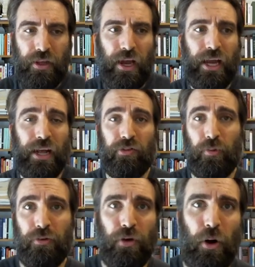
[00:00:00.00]
And as a
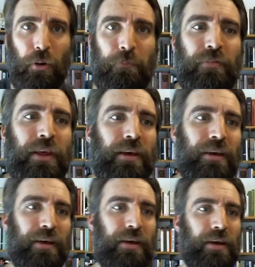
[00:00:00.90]
result,
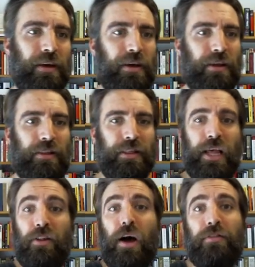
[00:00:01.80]

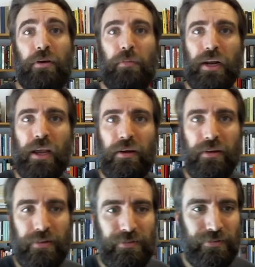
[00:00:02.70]
they lost their money,
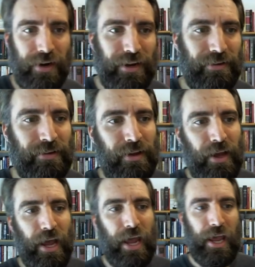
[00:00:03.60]
right?
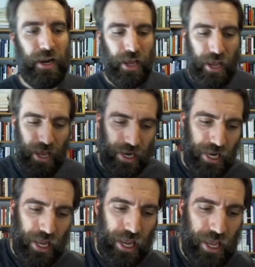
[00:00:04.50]
And and
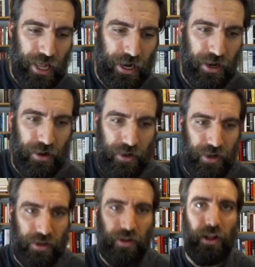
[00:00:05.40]
and
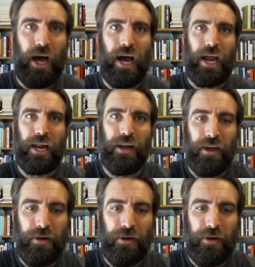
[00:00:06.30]
declined